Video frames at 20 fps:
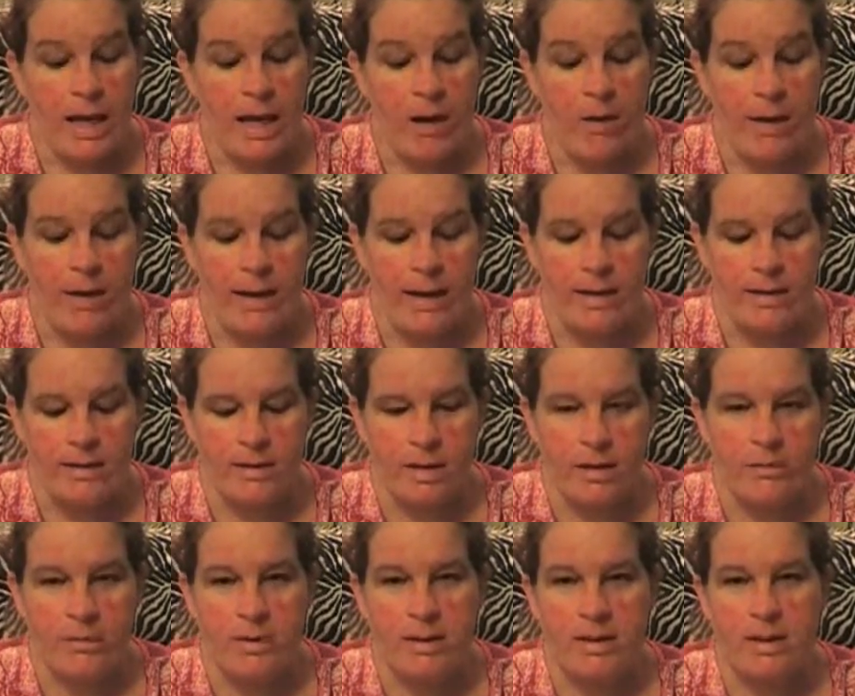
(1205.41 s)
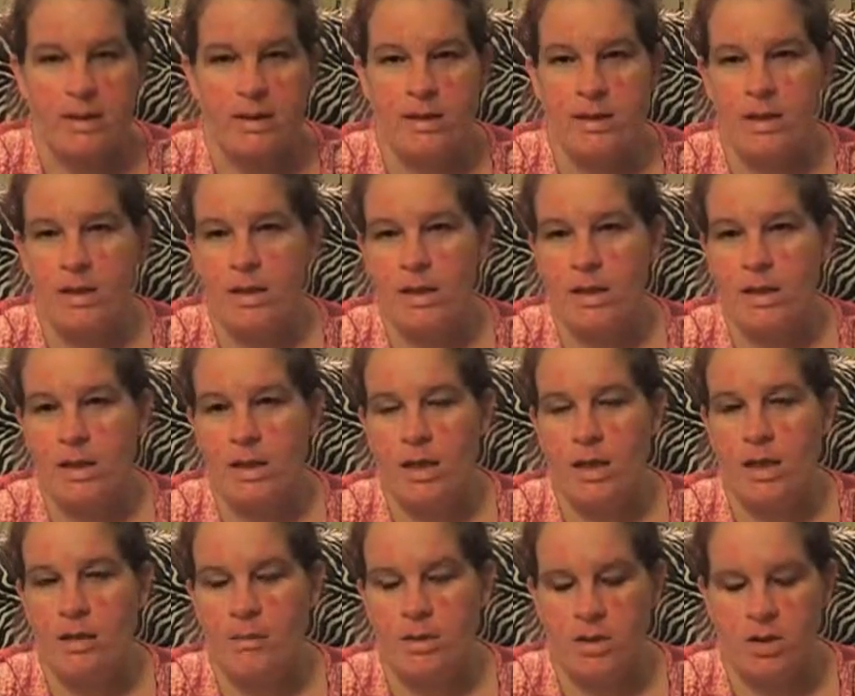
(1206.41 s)
Oh, and as I was thinking,
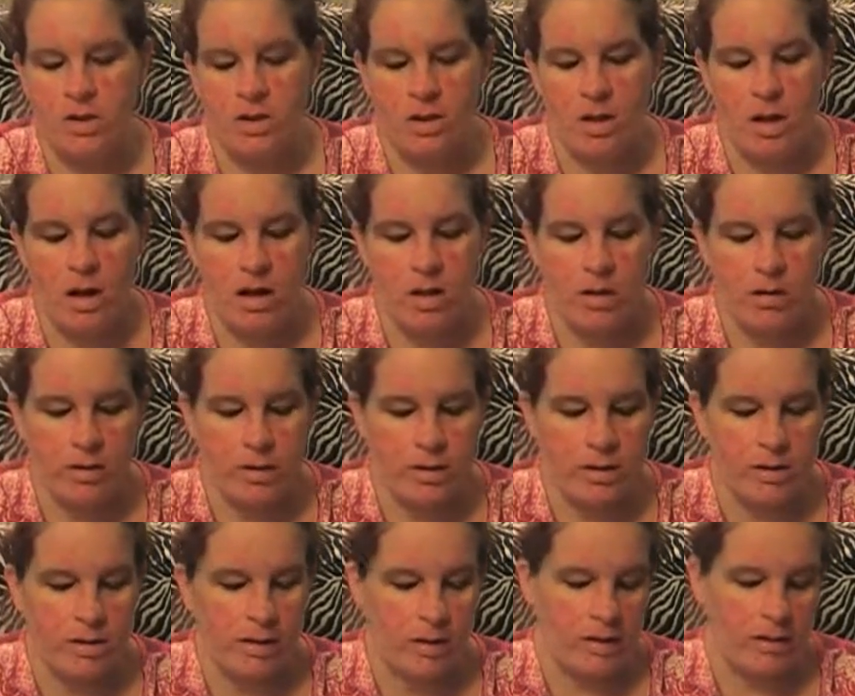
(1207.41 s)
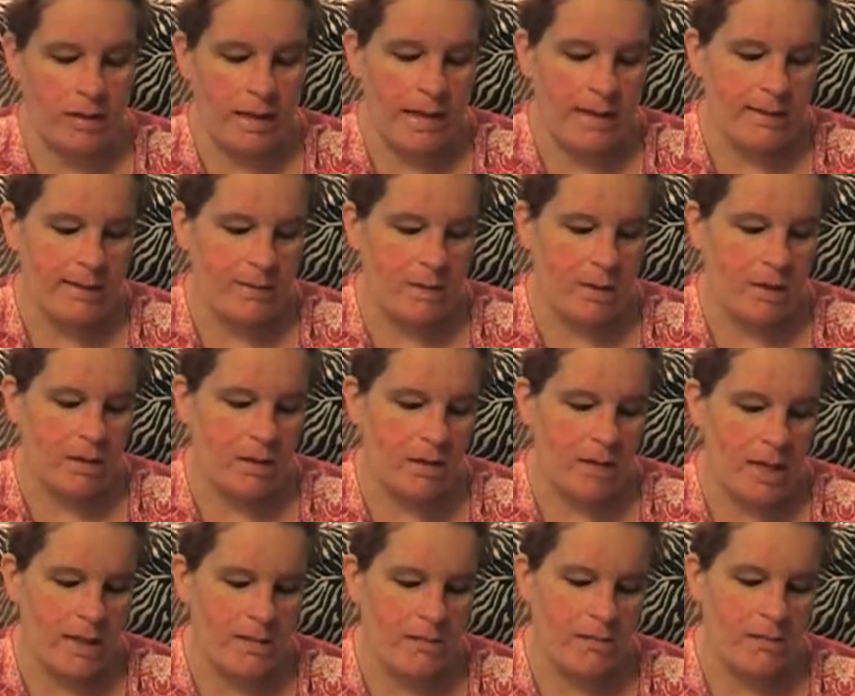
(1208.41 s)
and I mentioned earlier, or last week in the
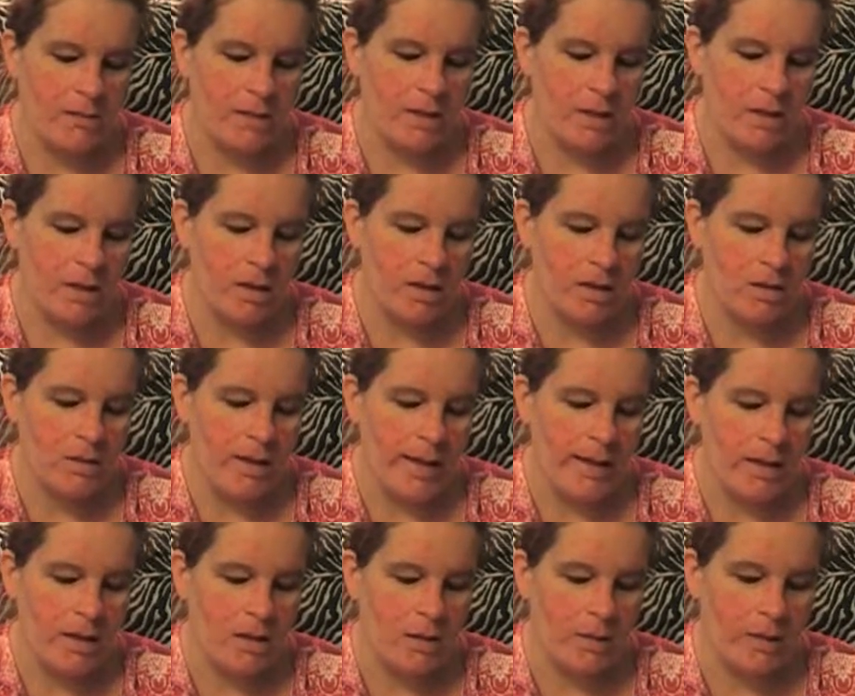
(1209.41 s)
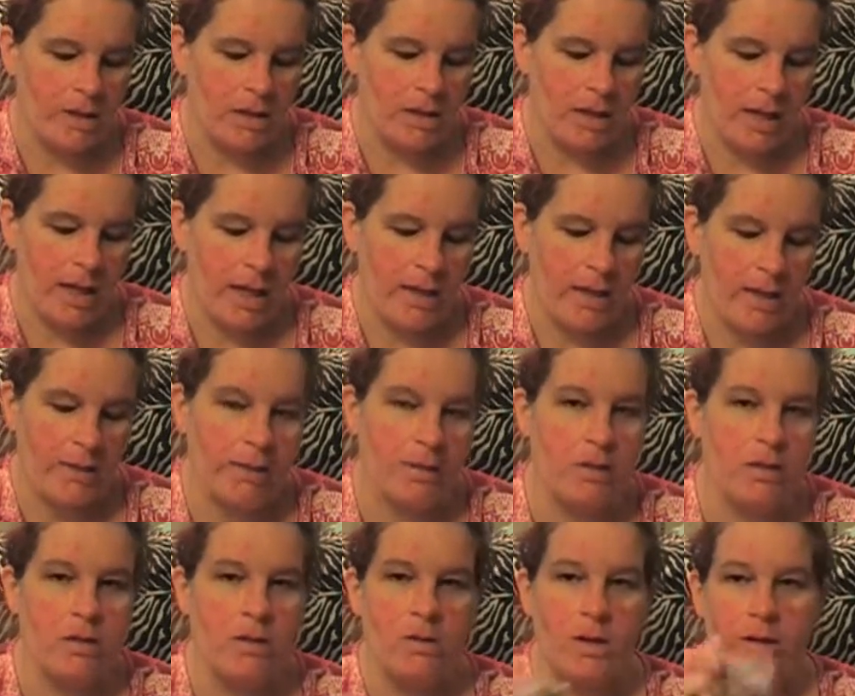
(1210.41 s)
last video, I didn't know which day that I was
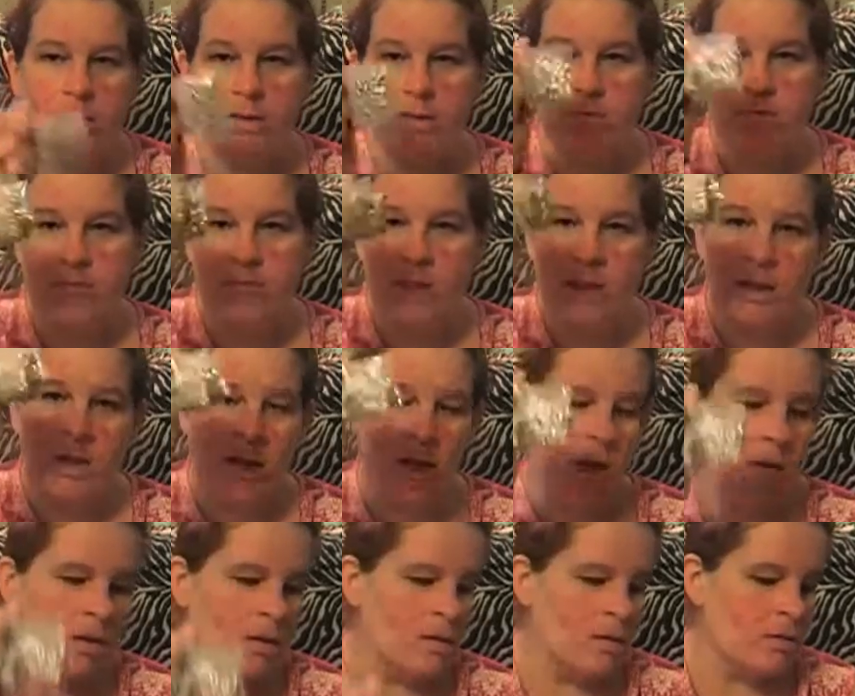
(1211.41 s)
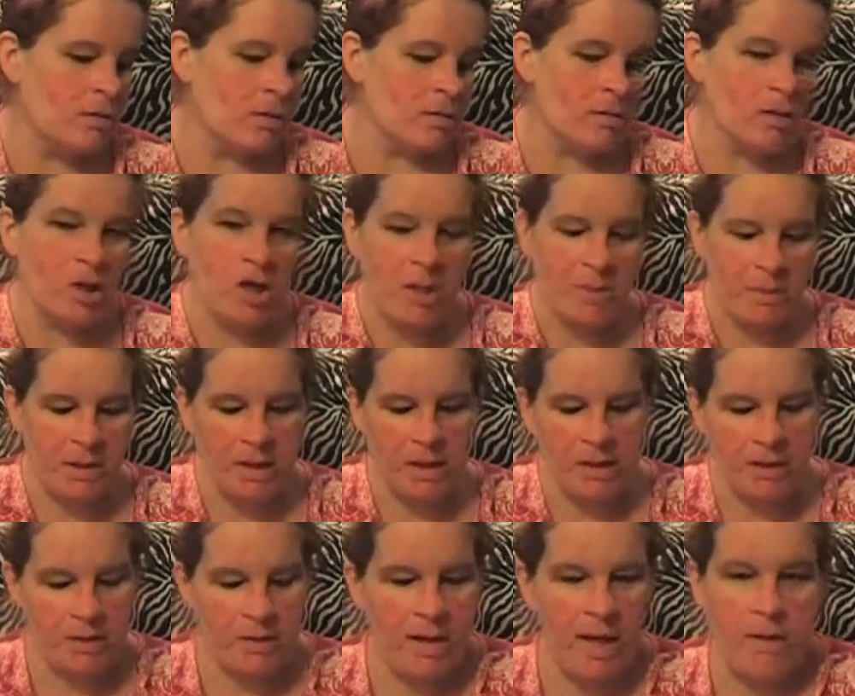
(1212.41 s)
going to do all this mail call
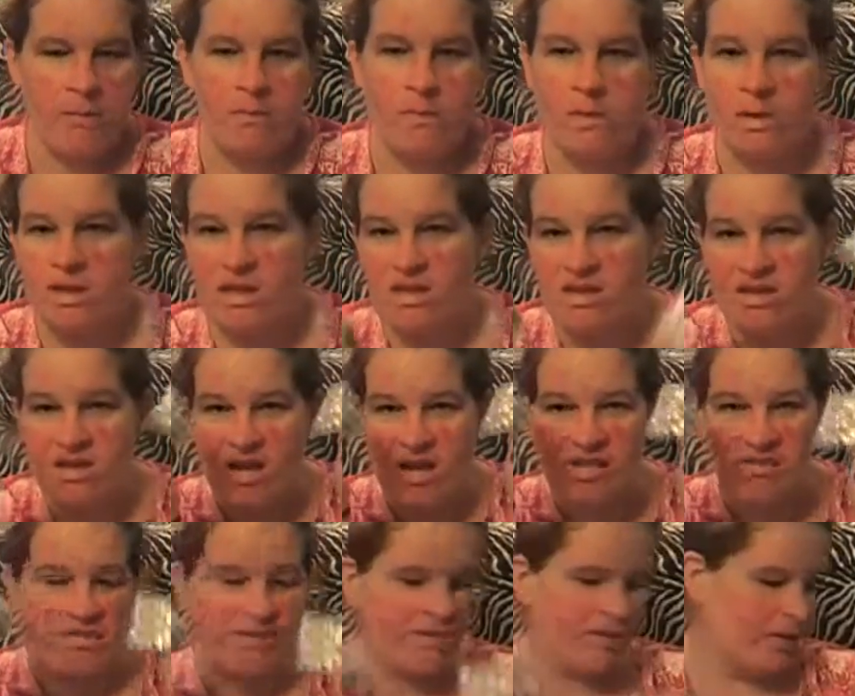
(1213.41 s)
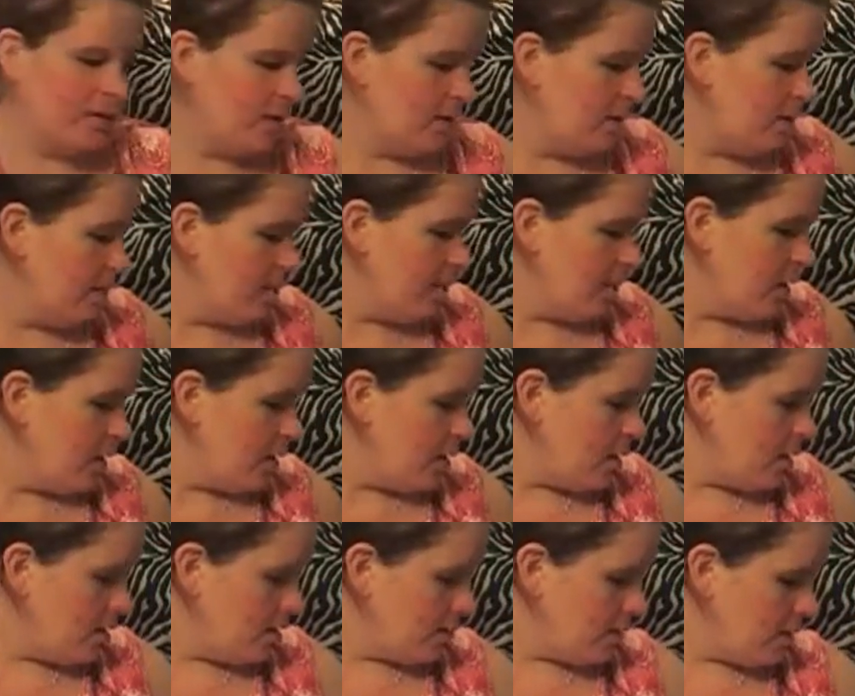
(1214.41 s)
shopping type stuff.
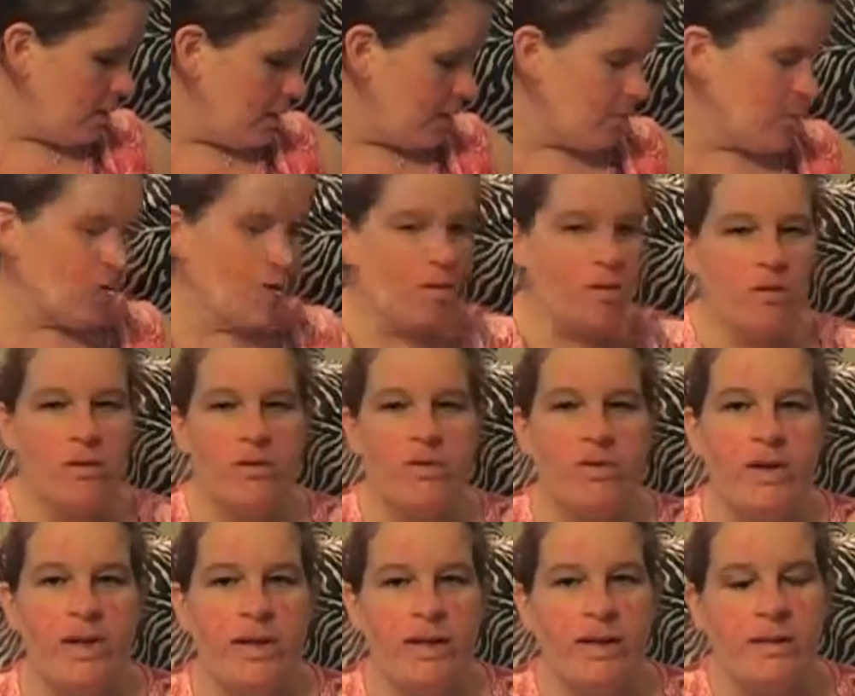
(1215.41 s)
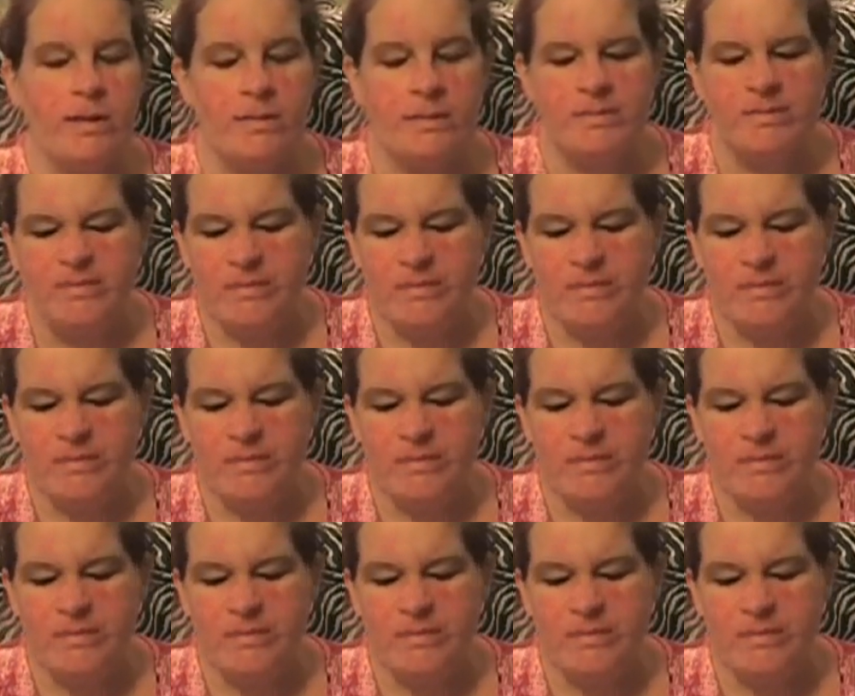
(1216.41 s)
Um, I think I'm just going to do it on Fridays.